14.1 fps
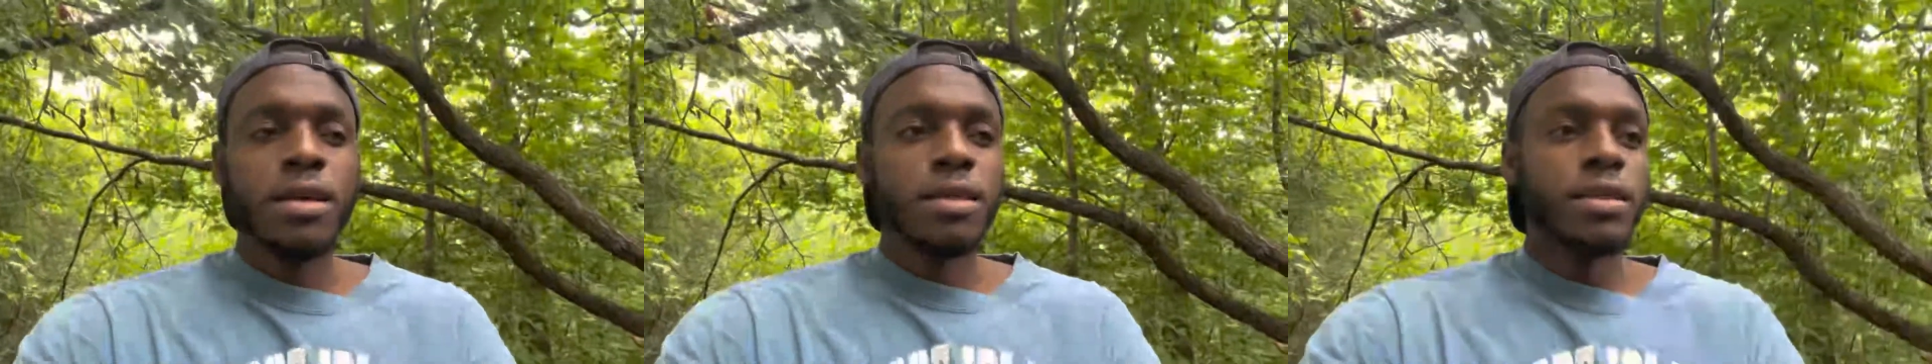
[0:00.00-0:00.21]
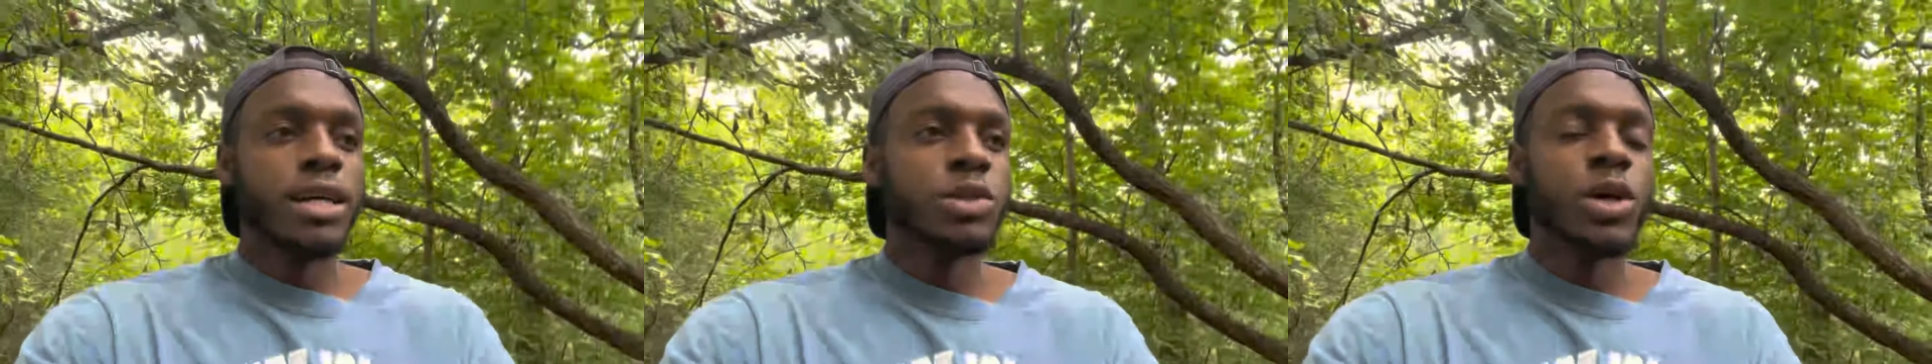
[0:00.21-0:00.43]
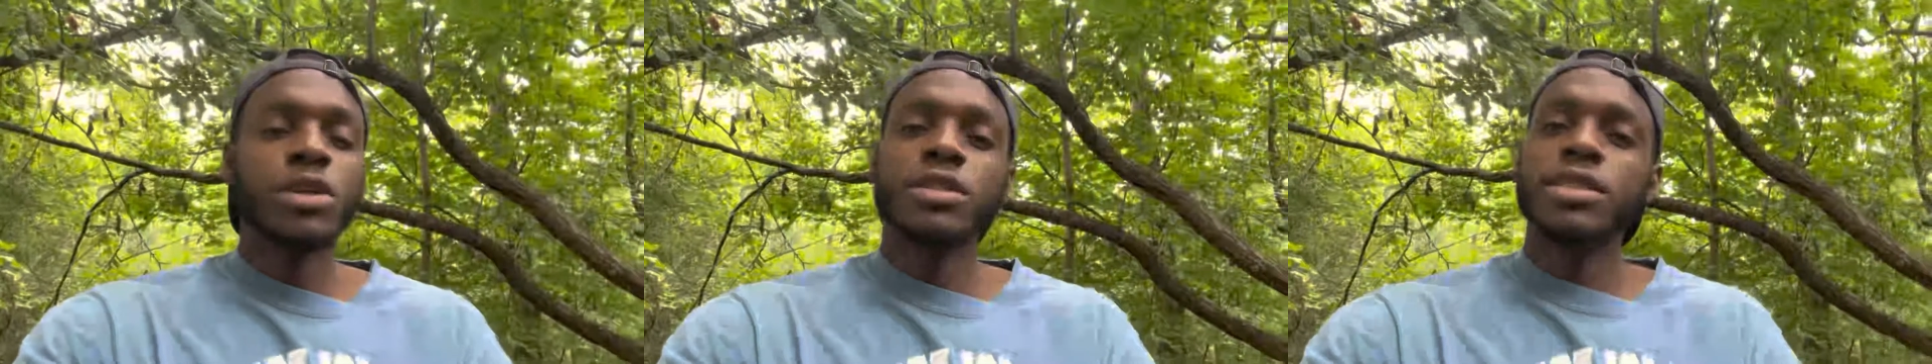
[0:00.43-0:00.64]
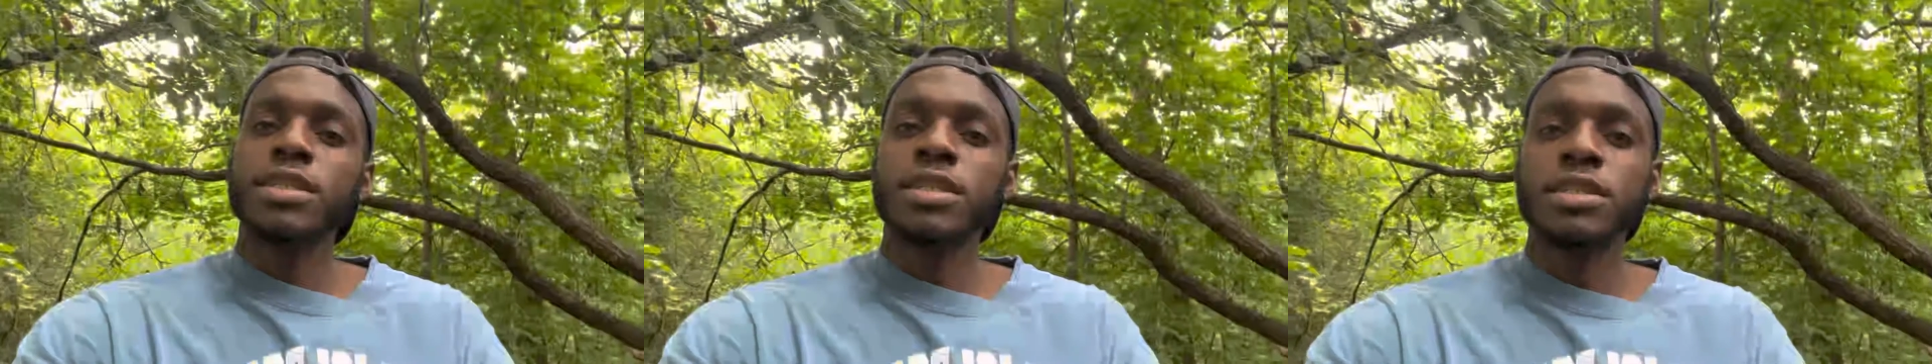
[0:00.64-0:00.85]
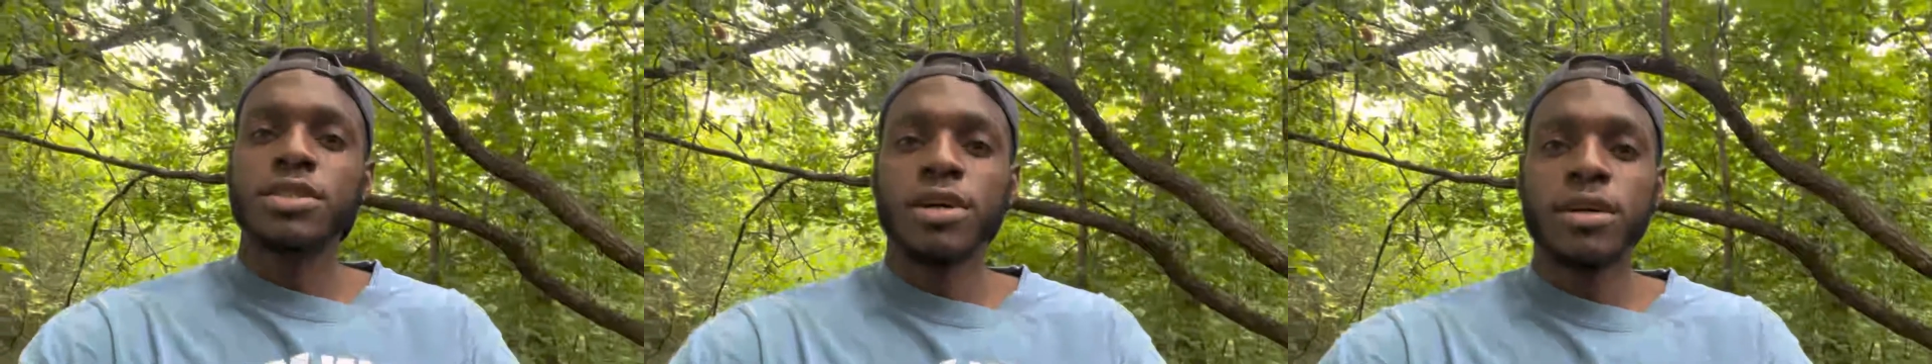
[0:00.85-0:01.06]
That's why you see
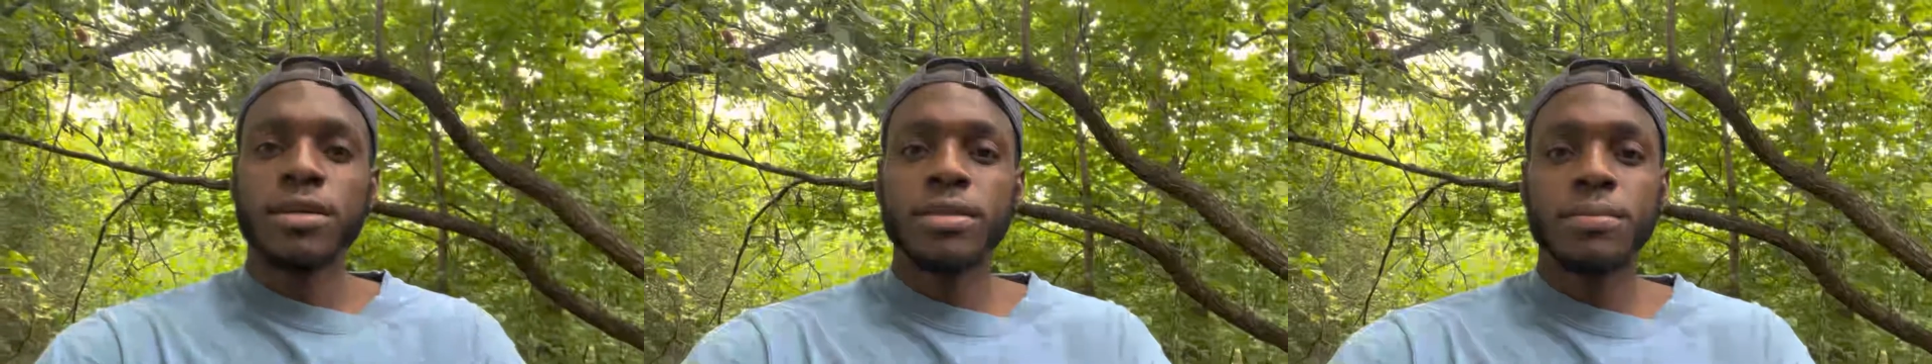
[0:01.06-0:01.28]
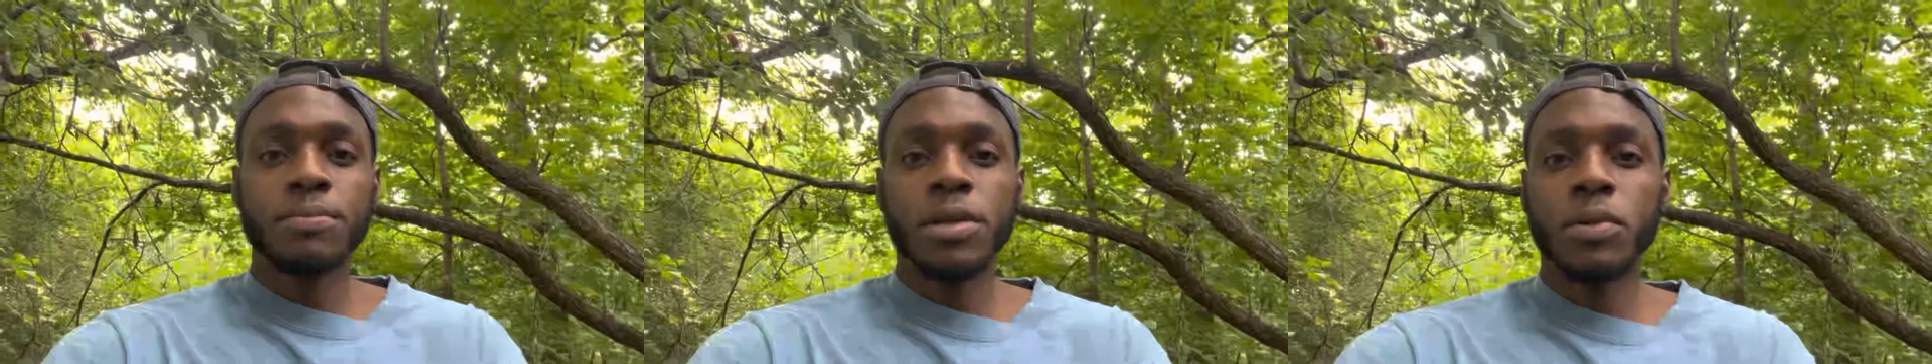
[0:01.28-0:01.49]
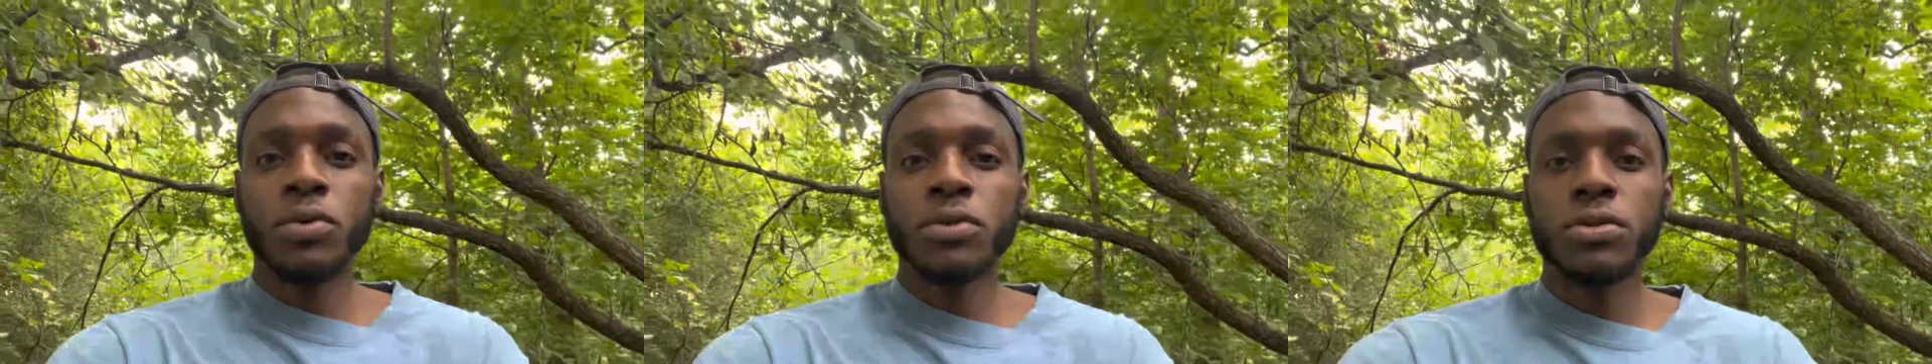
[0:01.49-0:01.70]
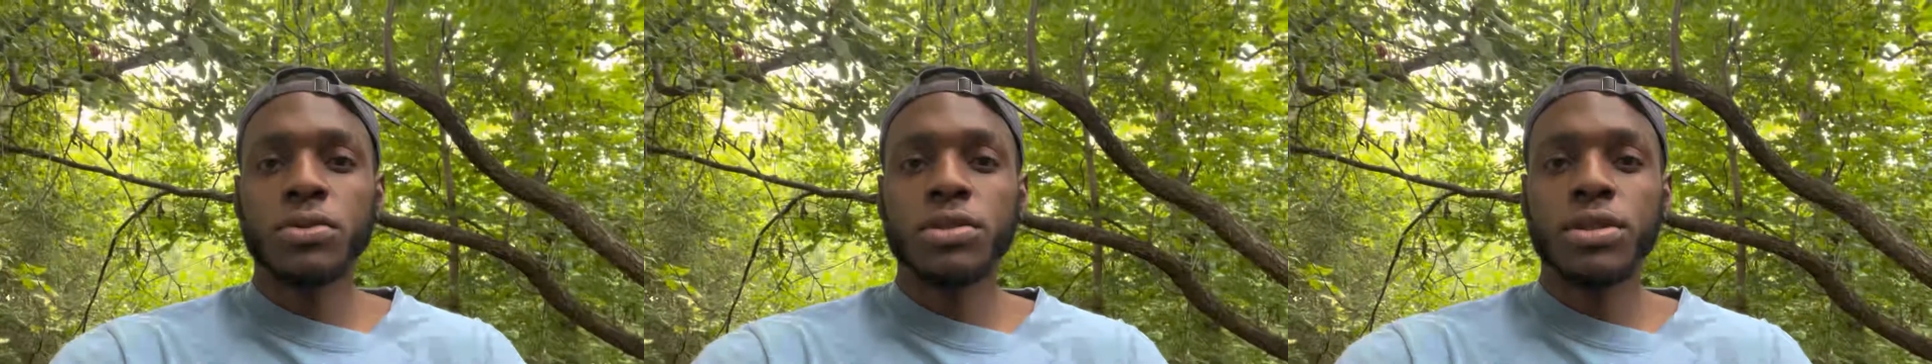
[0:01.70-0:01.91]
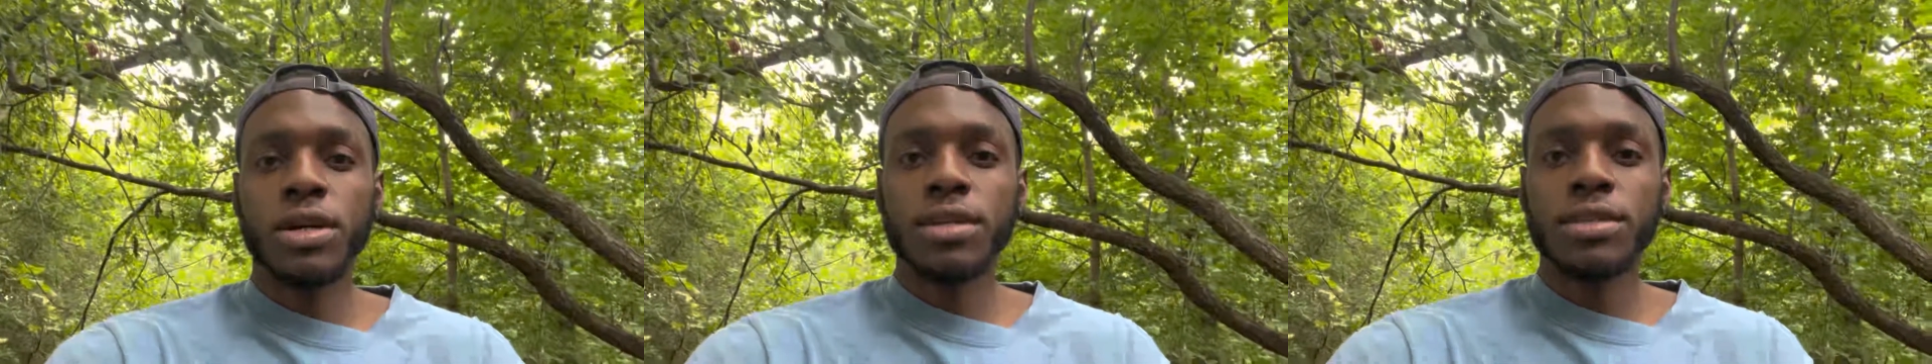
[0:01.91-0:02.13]
people who do
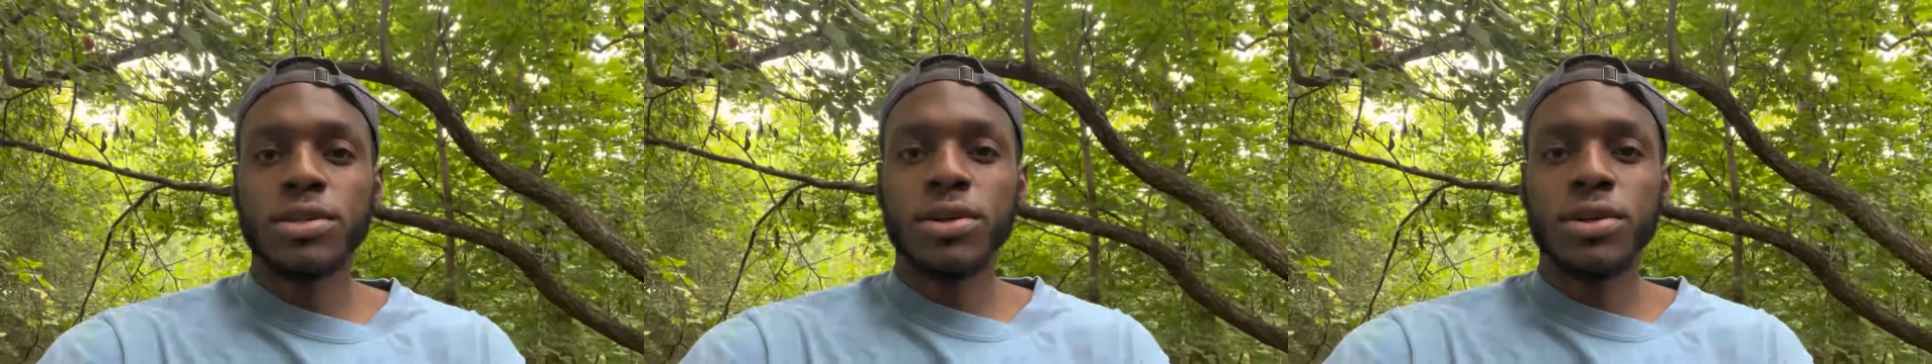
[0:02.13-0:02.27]
drugs,